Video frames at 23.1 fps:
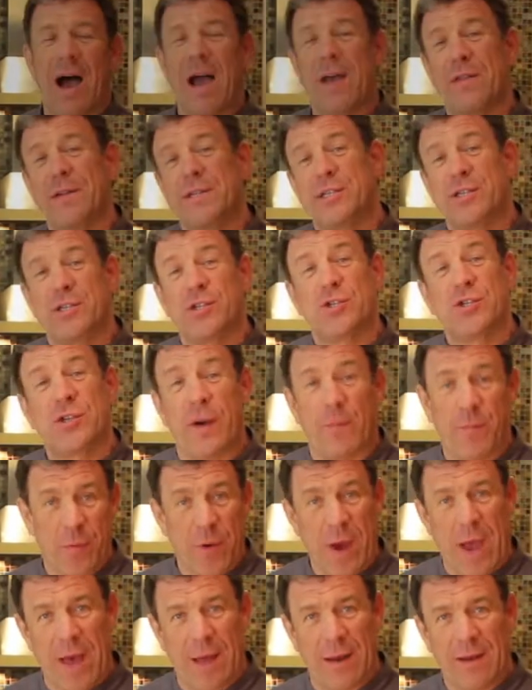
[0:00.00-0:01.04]
Hi, this is Chef
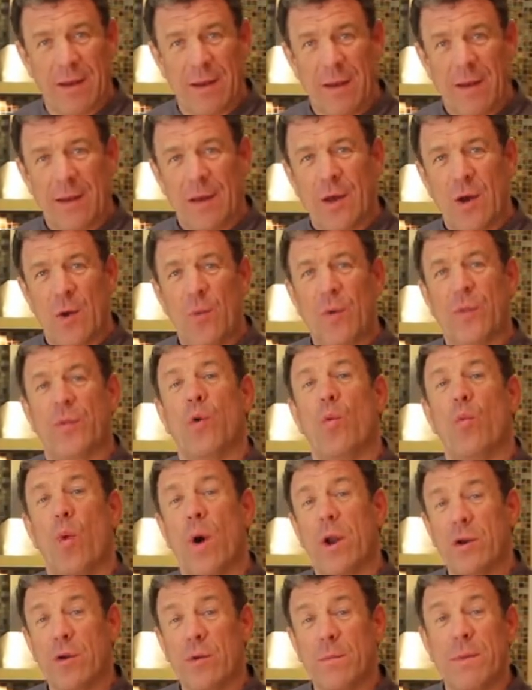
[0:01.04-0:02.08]
Brad with the
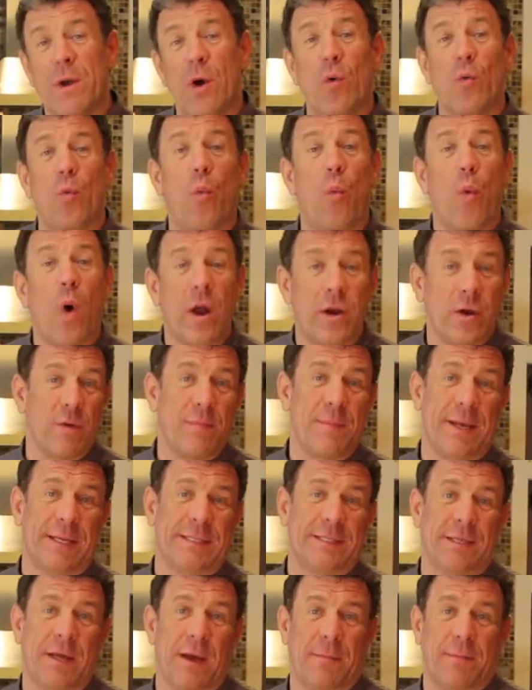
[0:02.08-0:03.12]
WonderMill Wonder
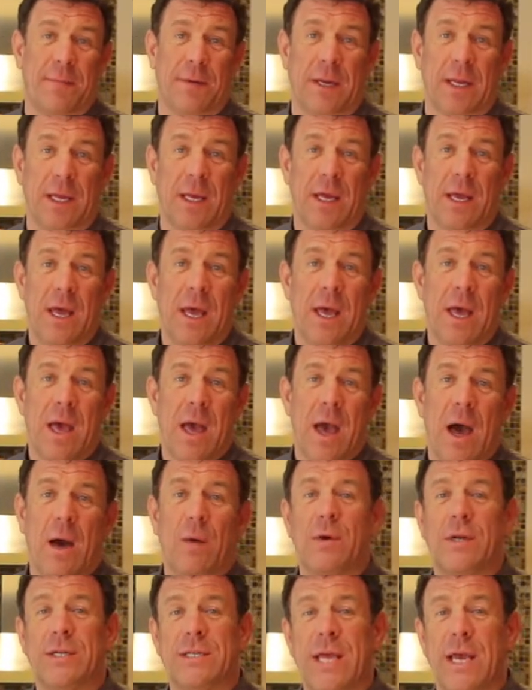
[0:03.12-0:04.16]
Mix Company.
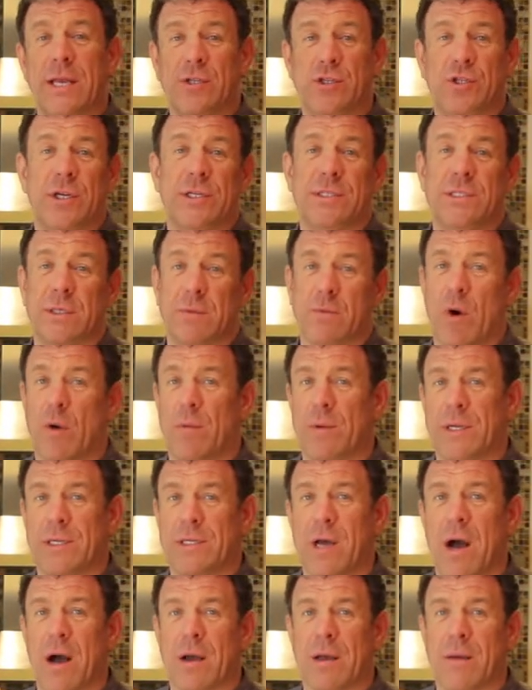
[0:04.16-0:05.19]
I want to take just a
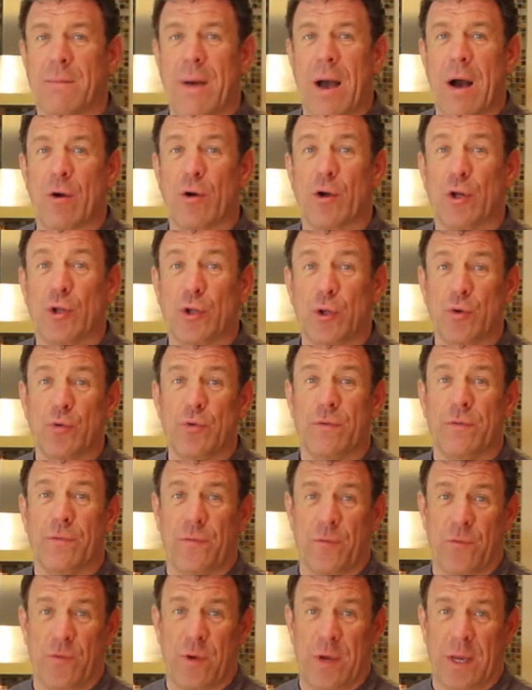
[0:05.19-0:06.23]
moment to talk about
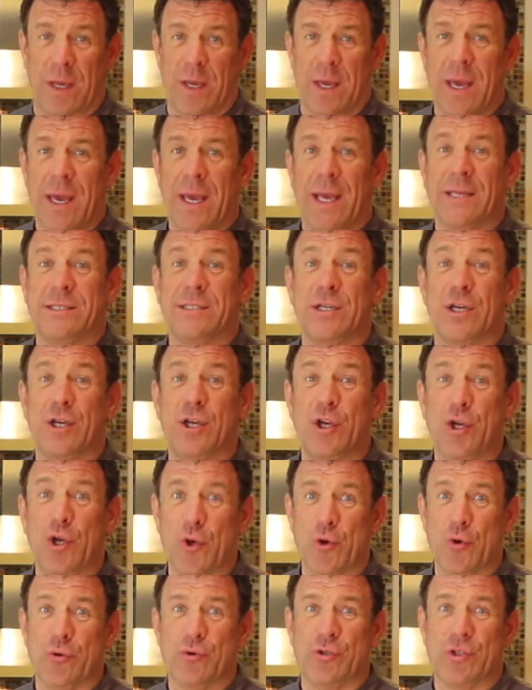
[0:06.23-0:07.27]
gluten-free. It's a
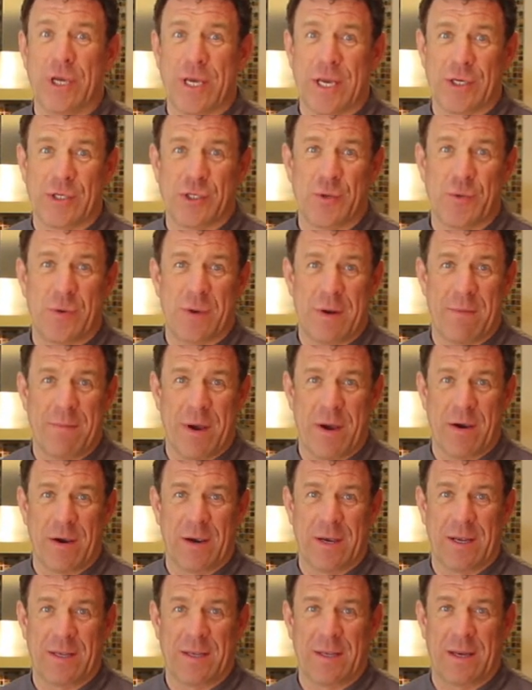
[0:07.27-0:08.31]
huge issue in
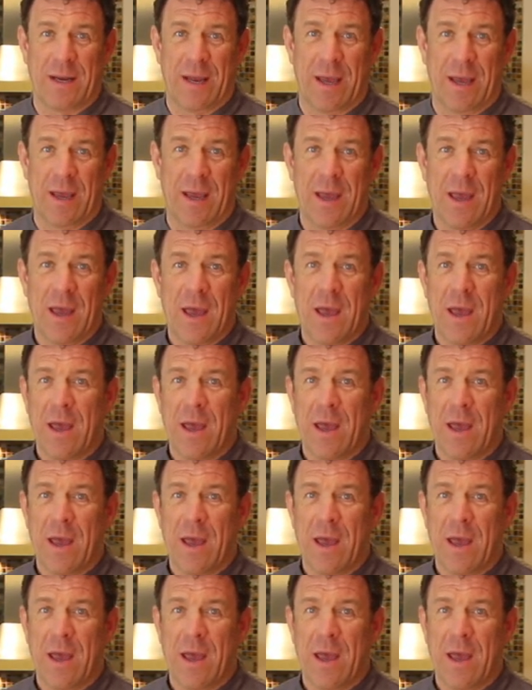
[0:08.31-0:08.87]
America today.